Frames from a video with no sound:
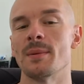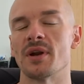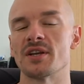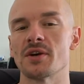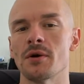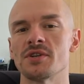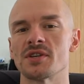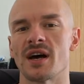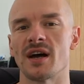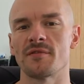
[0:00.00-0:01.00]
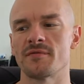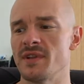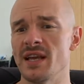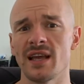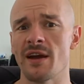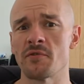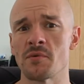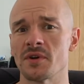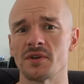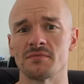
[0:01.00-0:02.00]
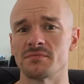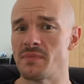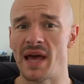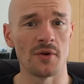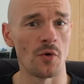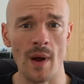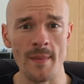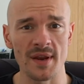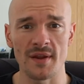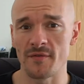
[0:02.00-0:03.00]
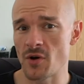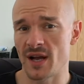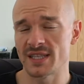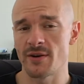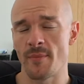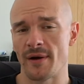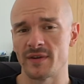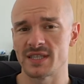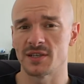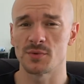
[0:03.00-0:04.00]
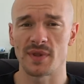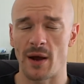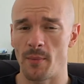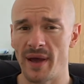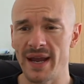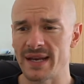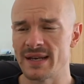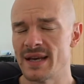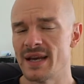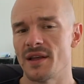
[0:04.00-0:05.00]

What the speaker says: But it shows you that if nearly everyone, men or women, have got anterior pelvic tilt without pain,